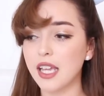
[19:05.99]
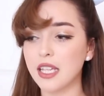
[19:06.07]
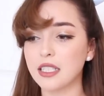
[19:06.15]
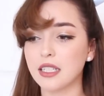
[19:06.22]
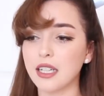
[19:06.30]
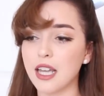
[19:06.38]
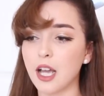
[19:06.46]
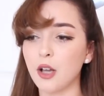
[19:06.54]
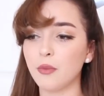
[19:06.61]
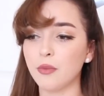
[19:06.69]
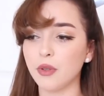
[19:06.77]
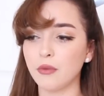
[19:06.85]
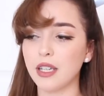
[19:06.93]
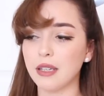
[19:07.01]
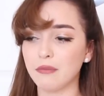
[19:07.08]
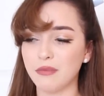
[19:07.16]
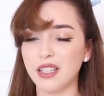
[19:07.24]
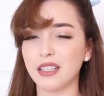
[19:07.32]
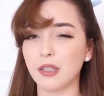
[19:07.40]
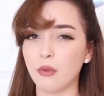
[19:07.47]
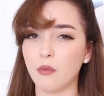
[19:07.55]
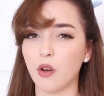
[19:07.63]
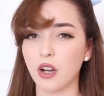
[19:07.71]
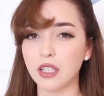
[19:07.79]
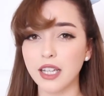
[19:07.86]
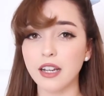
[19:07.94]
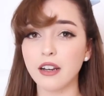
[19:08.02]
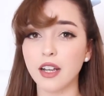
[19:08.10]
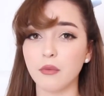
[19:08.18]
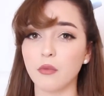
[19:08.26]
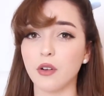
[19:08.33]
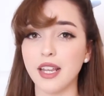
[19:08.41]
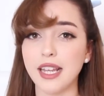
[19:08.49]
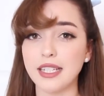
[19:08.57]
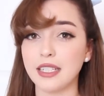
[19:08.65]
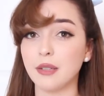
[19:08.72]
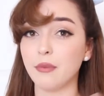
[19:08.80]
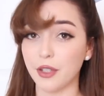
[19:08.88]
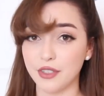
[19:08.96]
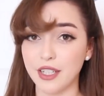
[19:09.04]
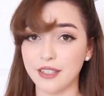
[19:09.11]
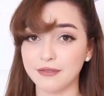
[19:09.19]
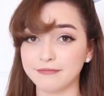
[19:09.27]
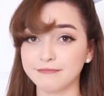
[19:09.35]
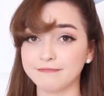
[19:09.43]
is going to help it be a little bit more clear and more easy to build it.